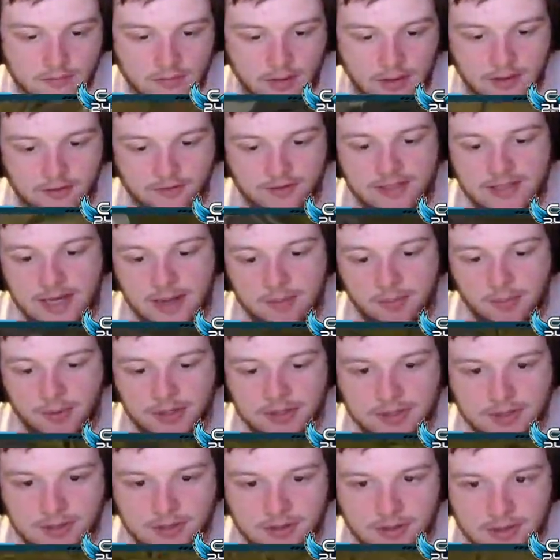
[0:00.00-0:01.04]
And the reason I
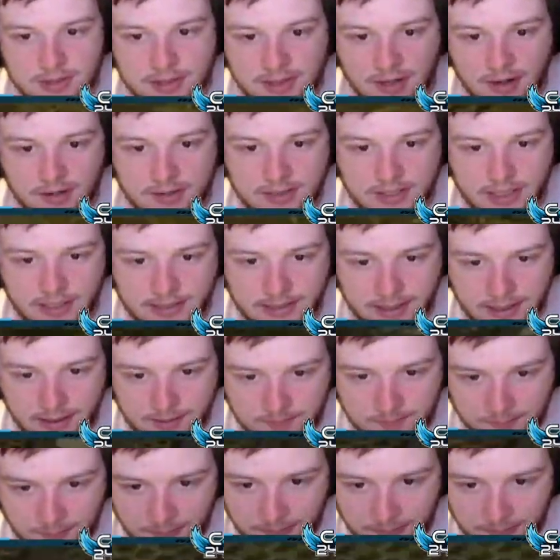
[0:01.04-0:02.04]
push to the stairs like that